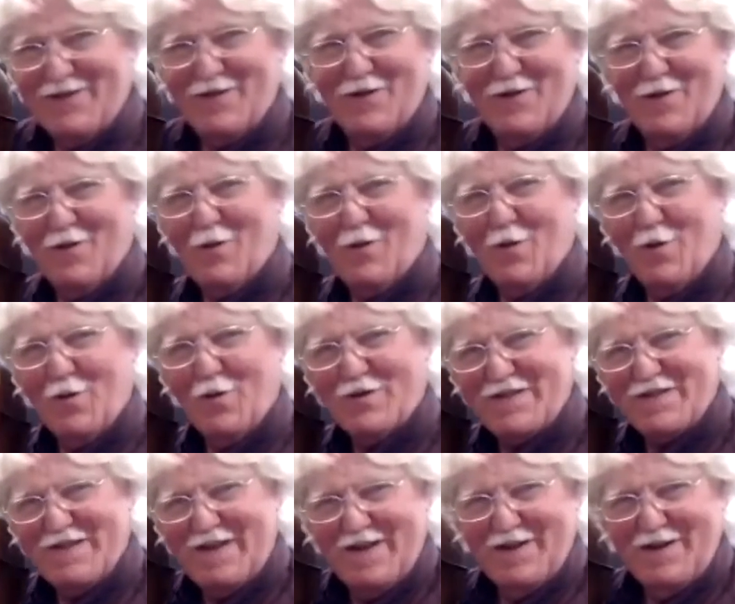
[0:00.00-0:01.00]
No
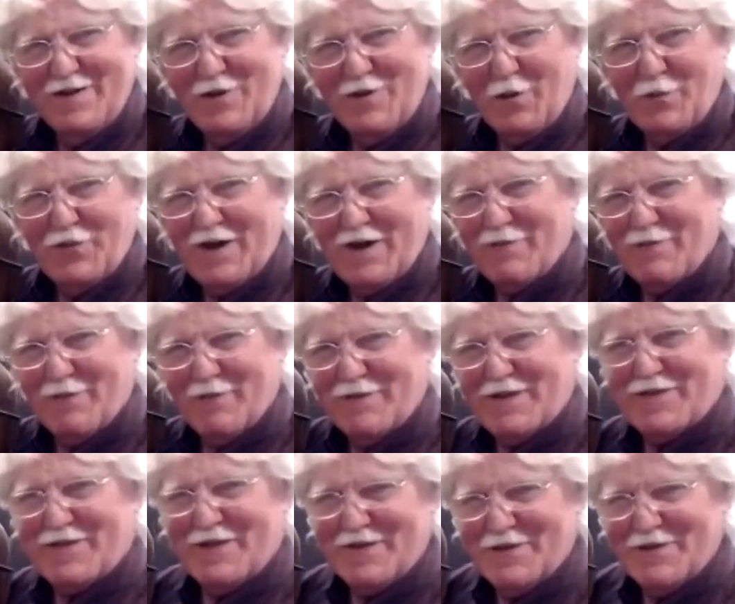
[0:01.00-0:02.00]
problem,
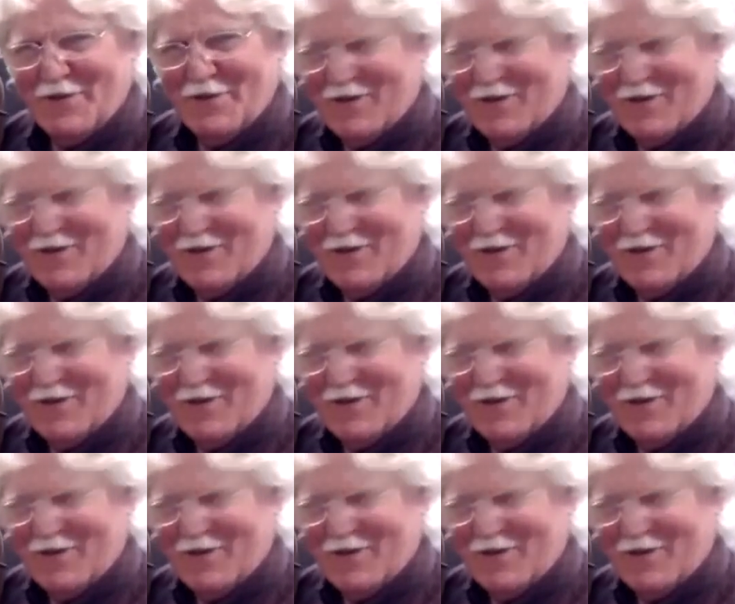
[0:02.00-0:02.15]
nothing to